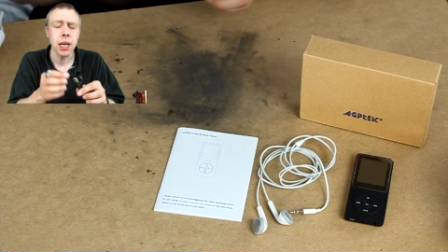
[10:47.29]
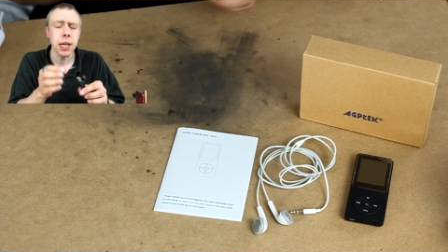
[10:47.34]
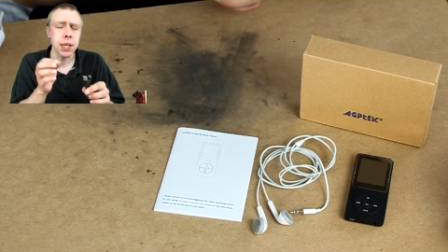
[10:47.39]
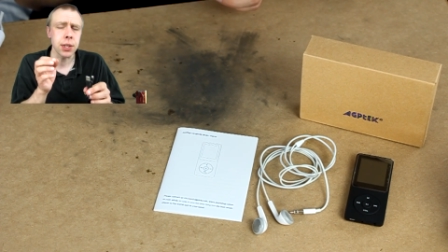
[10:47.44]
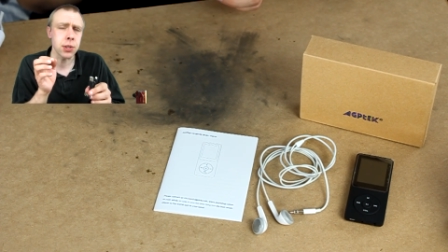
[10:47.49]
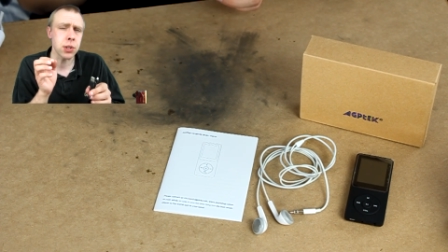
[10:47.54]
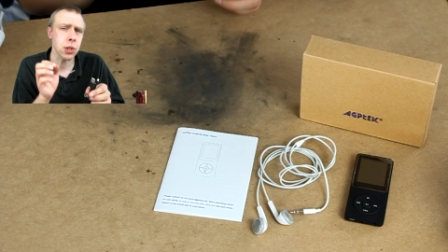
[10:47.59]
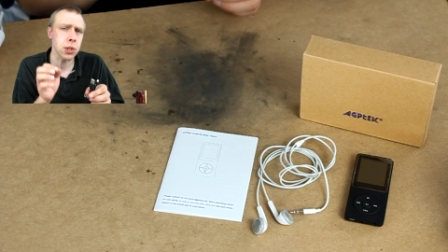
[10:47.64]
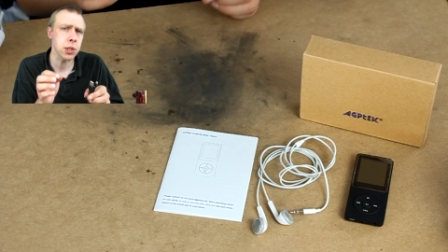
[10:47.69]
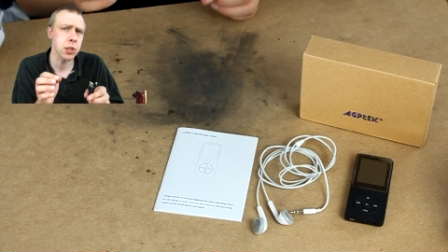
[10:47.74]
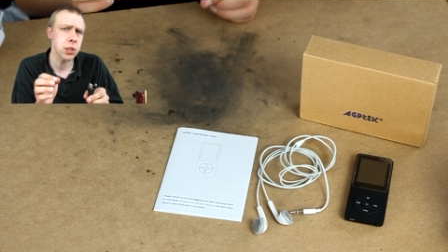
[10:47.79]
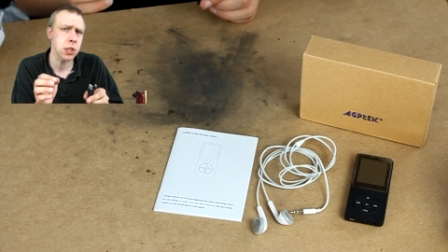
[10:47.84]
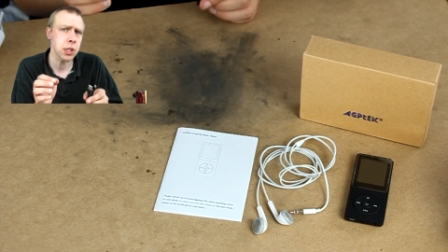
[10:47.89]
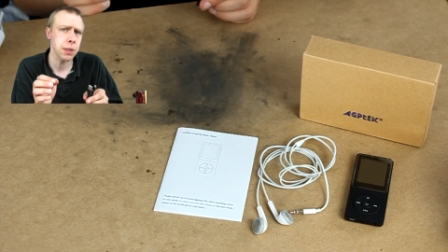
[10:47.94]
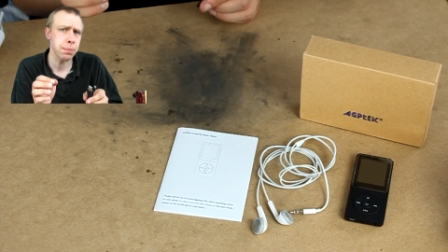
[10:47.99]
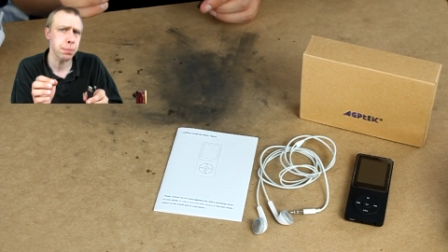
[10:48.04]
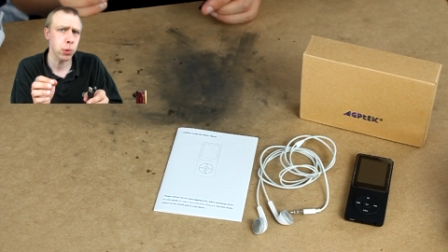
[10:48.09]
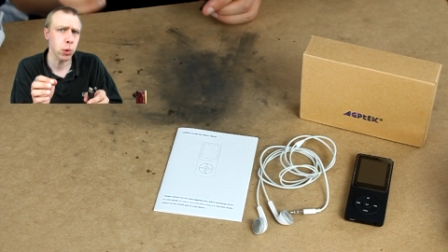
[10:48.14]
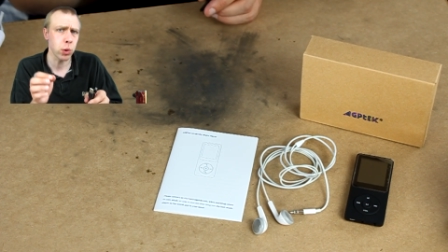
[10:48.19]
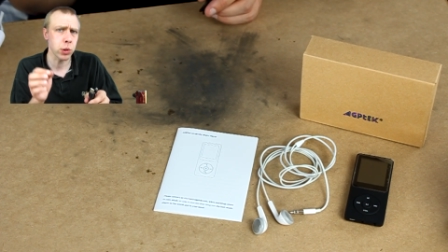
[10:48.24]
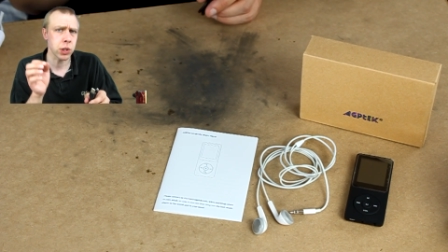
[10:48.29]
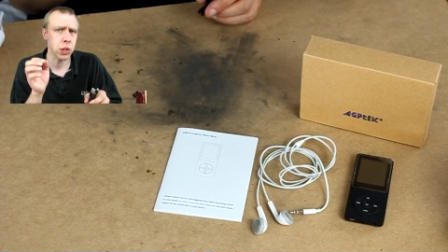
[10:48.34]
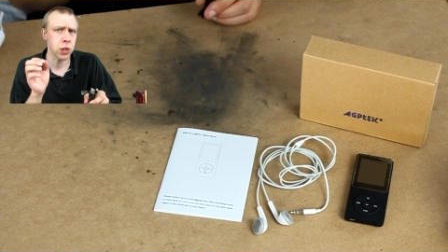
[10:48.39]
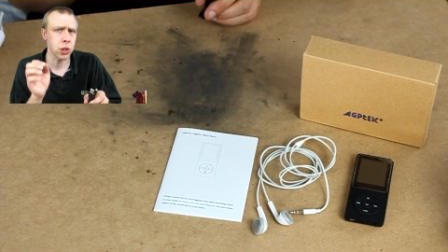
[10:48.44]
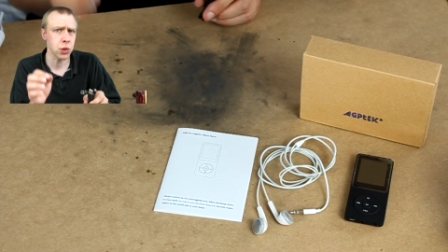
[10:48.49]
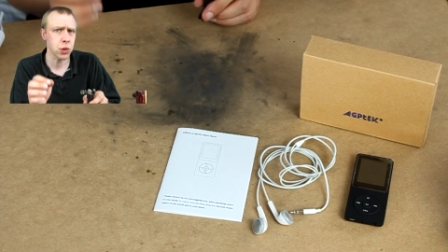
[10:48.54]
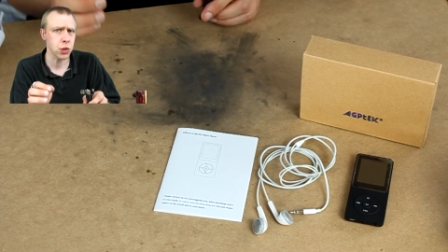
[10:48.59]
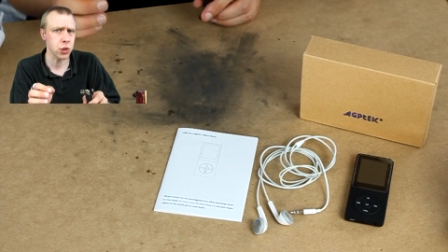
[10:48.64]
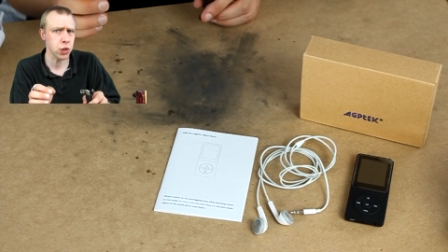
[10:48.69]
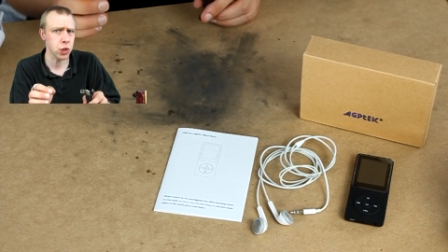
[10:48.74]
It doesn't support
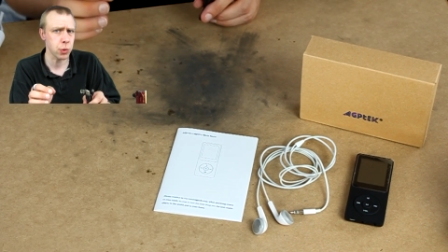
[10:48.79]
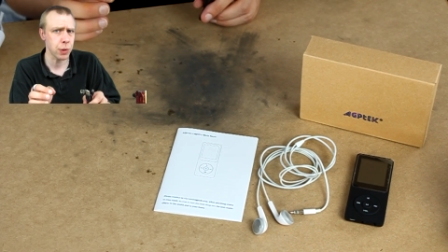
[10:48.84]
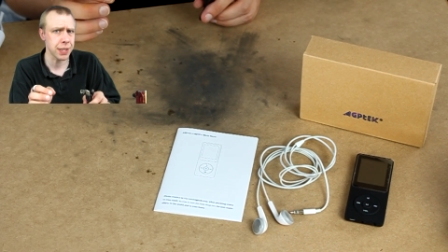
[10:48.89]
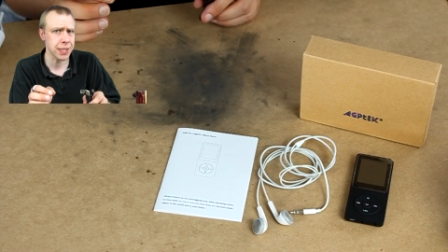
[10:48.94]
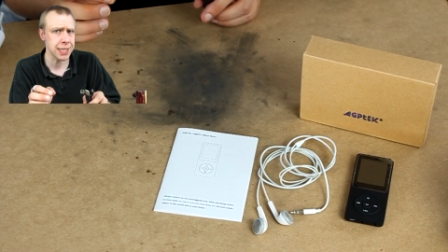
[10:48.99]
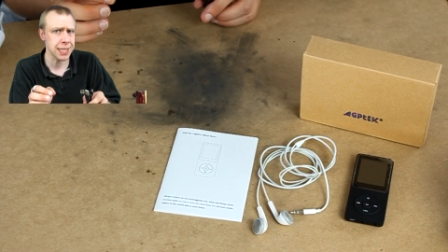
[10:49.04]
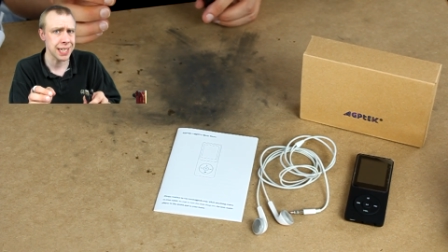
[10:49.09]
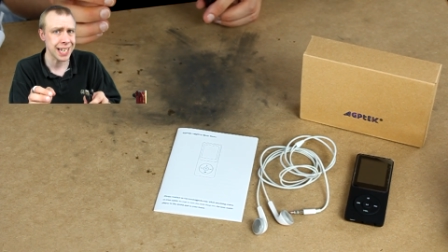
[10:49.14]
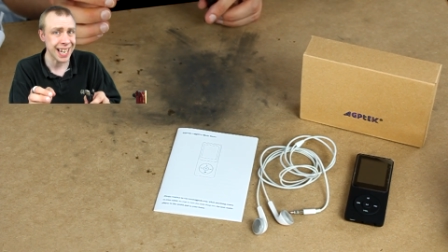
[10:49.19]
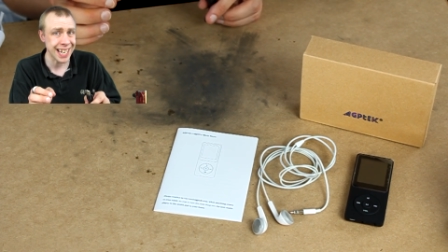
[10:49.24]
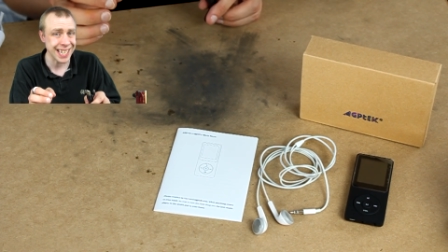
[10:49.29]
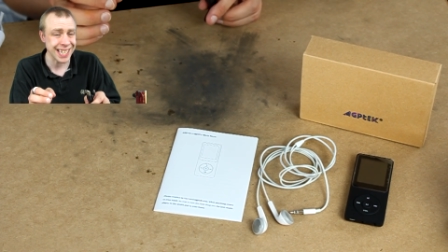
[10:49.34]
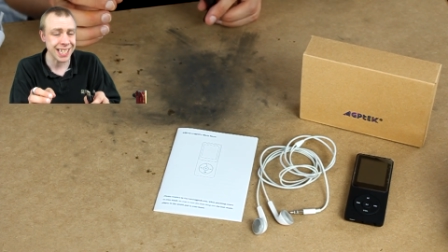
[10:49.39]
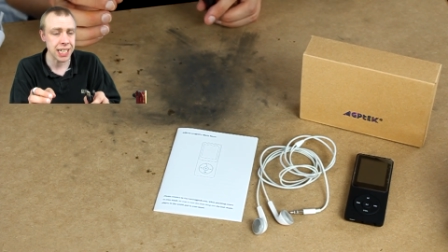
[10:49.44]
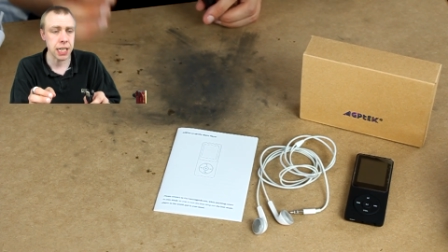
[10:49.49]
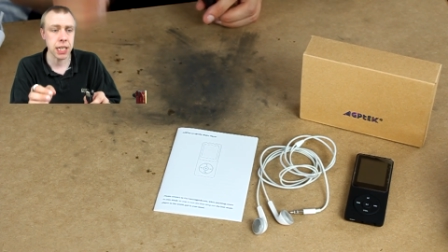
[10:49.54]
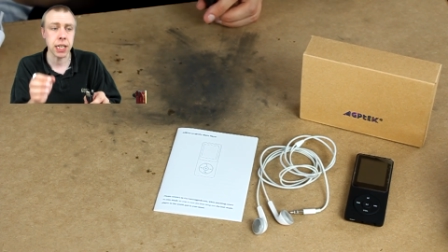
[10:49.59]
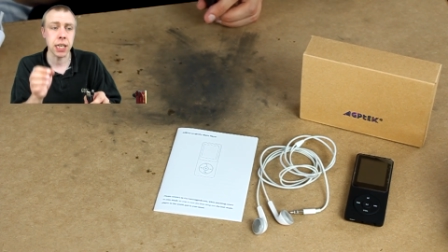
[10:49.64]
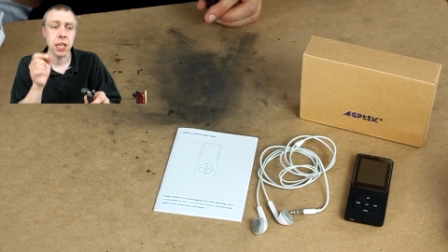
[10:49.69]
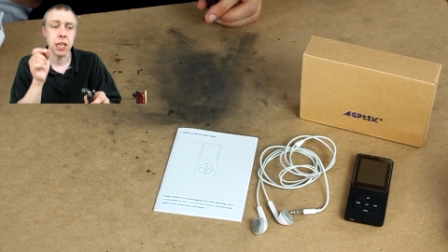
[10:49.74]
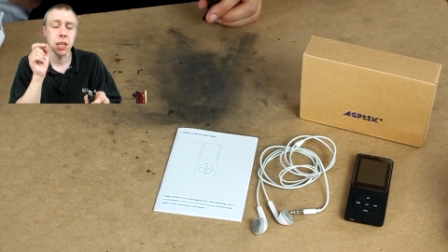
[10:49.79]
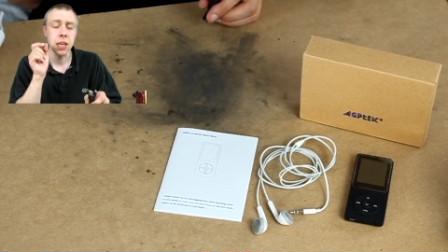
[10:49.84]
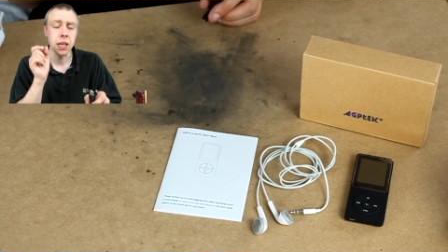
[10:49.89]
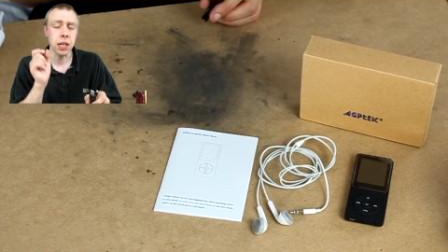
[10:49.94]
128 gig.